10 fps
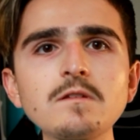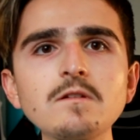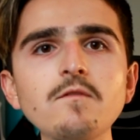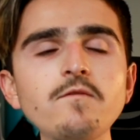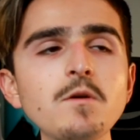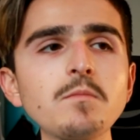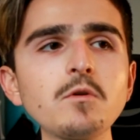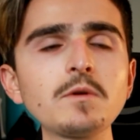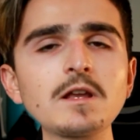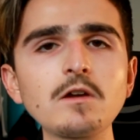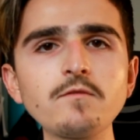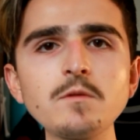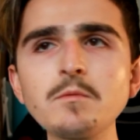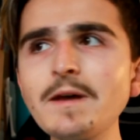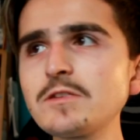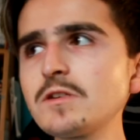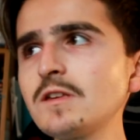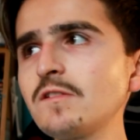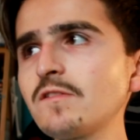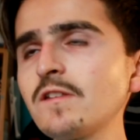Football, when I go football
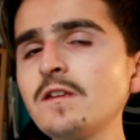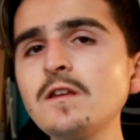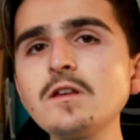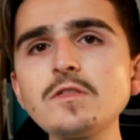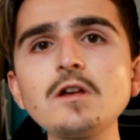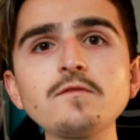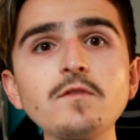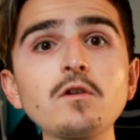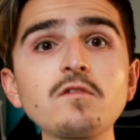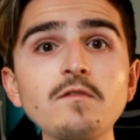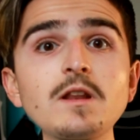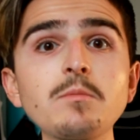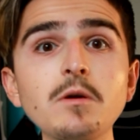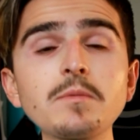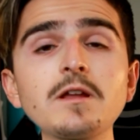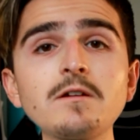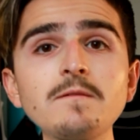matches, those vlogs are really popular.